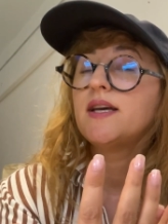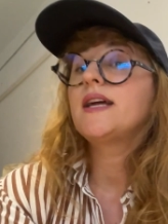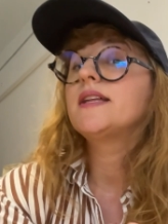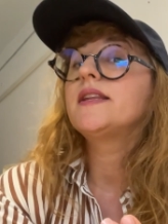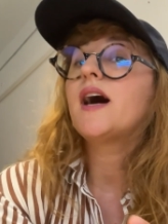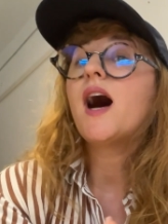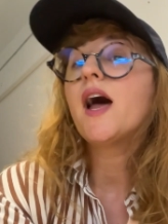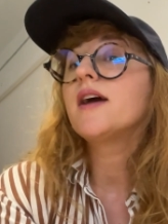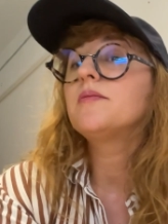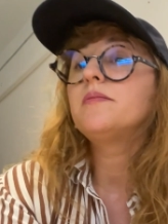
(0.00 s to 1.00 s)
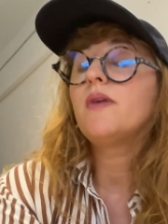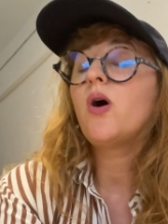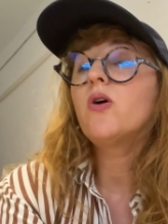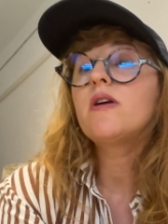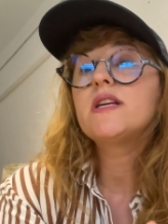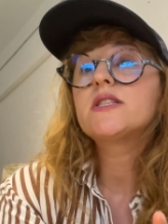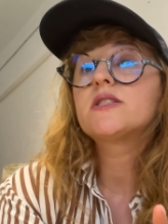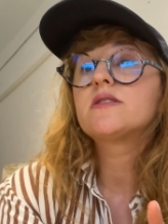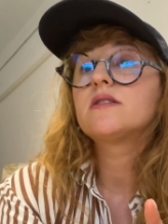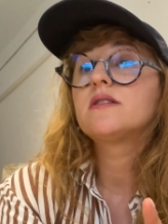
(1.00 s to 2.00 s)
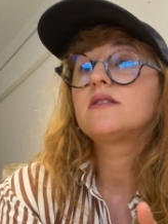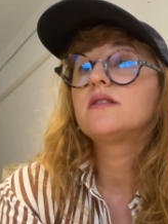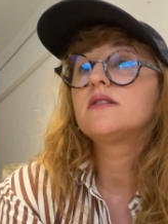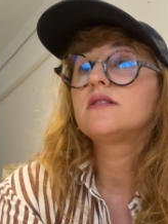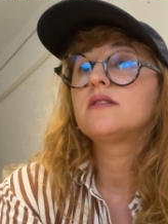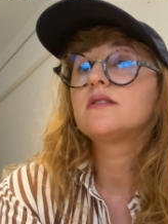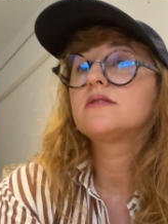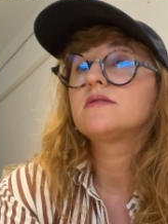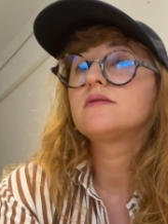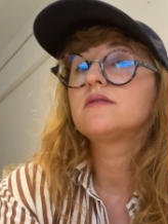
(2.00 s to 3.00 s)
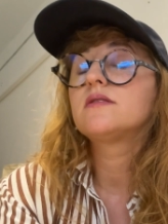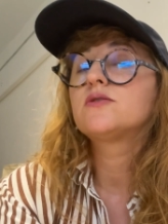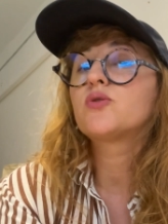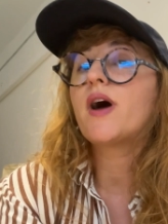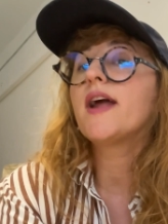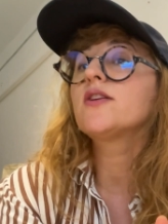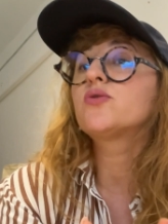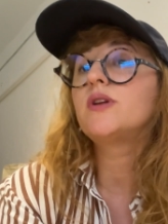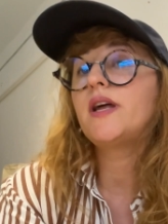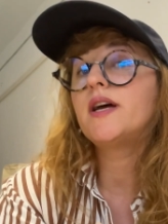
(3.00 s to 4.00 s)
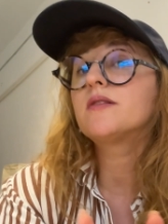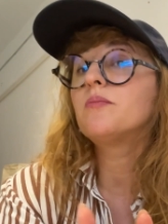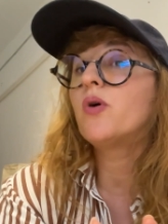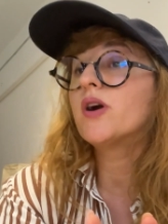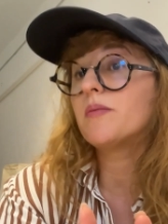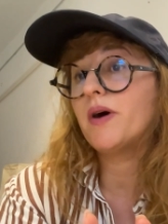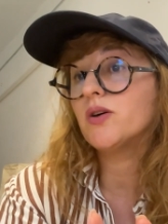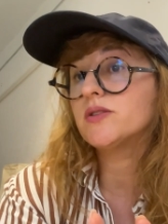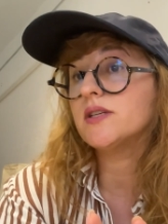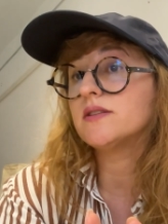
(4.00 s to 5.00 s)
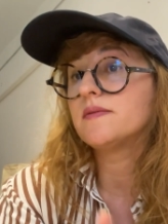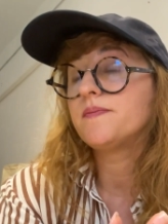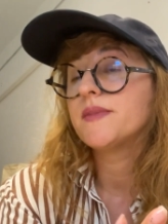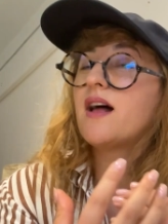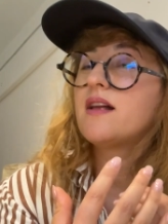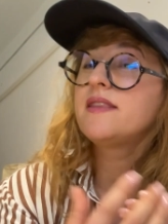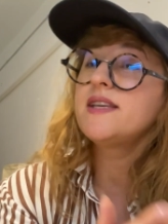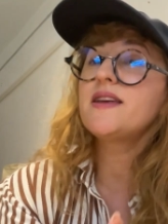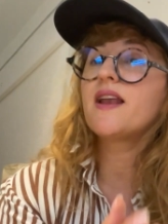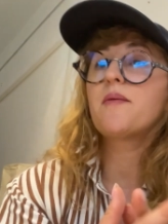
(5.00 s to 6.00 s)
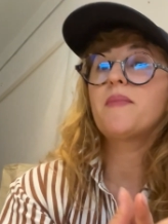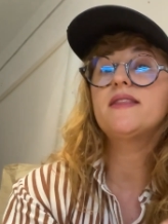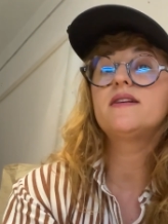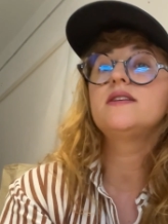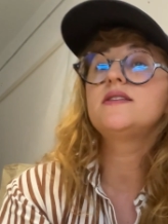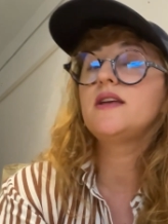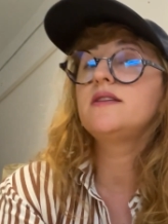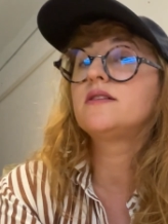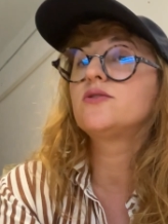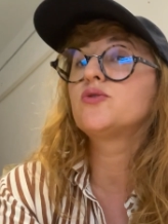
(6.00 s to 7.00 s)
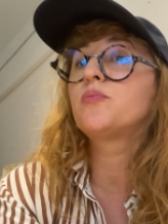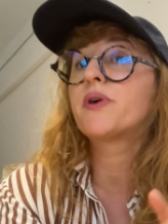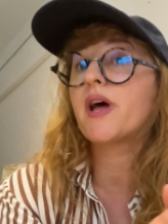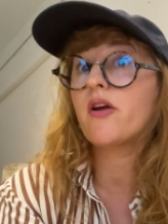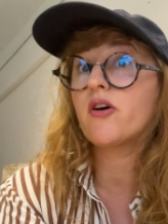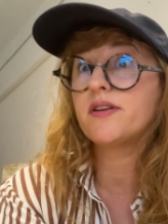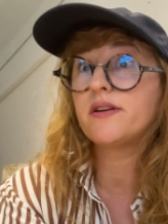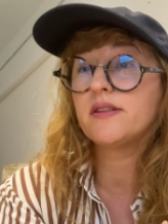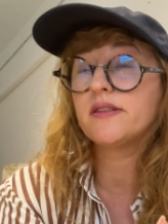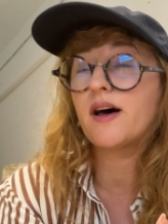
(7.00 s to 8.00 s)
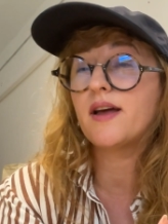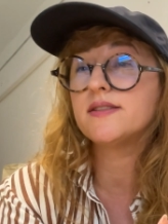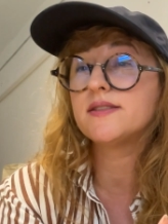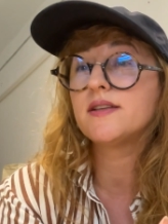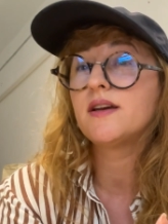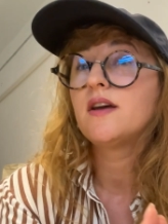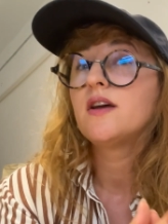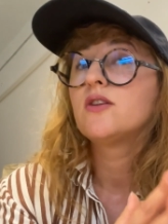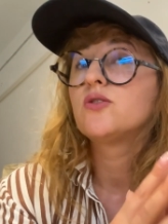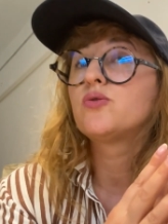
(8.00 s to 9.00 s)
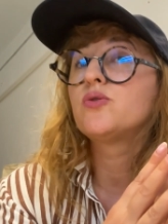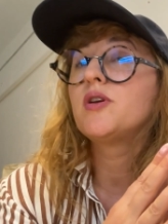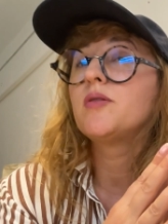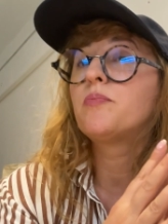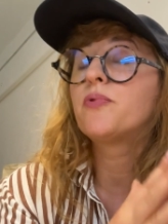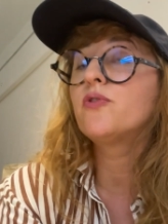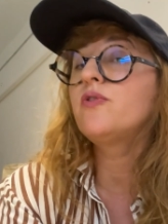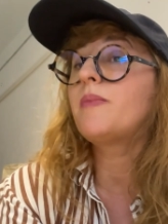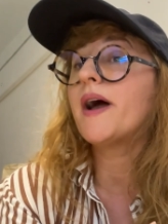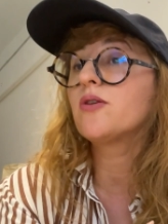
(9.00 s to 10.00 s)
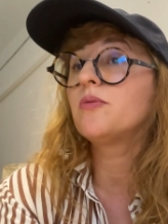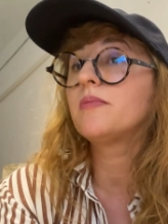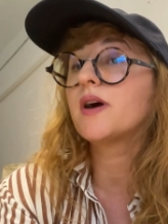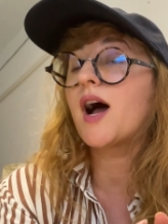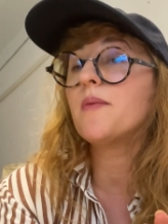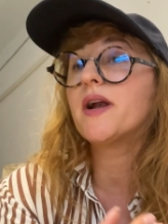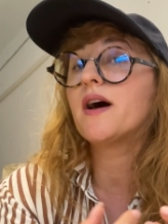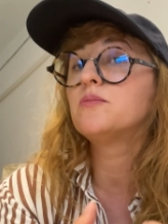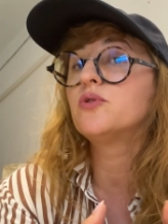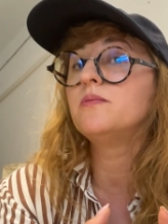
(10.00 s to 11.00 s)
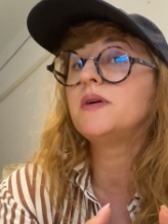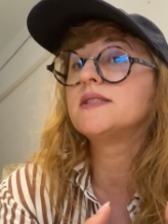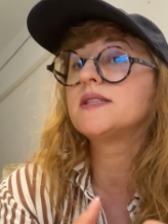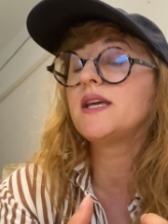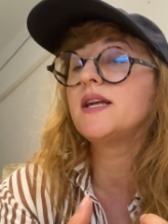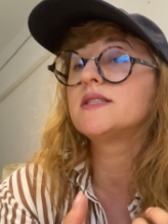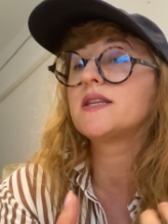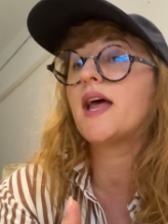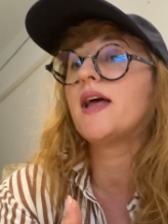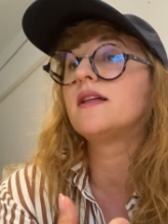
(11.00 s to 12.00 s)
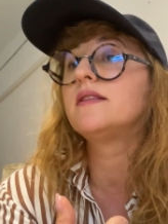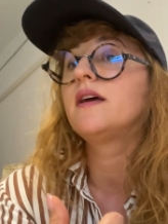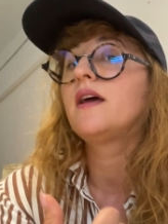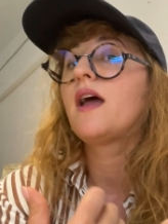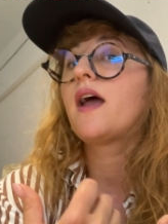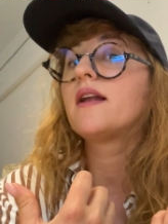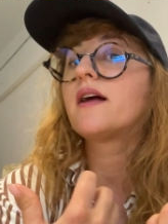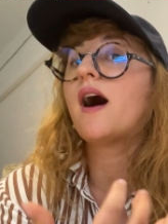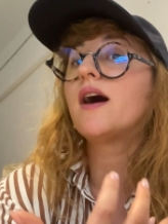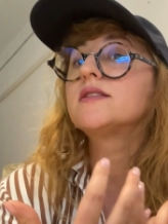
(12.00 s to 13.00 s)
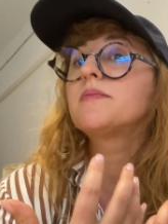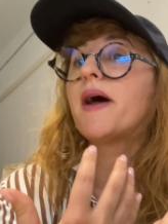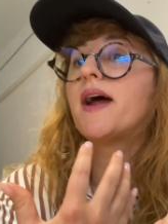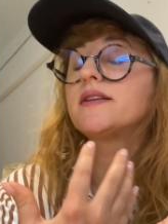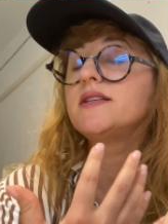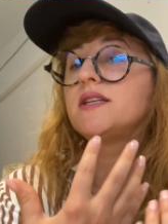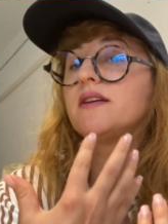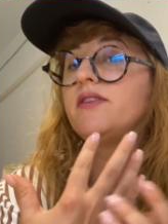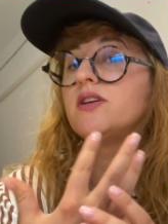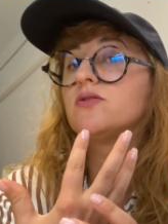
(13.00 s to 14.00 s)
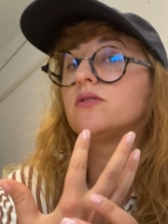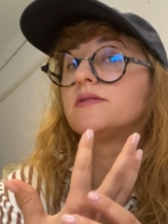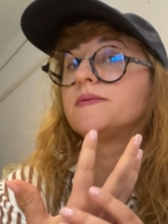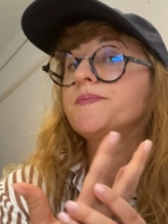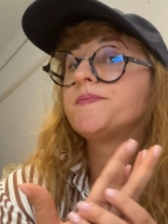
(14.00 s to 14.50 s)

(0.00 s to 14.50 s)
and I am always trying to learn more about it. This year I made a decision to prioritize to improve my camera movement skills and enhance my artistic vision.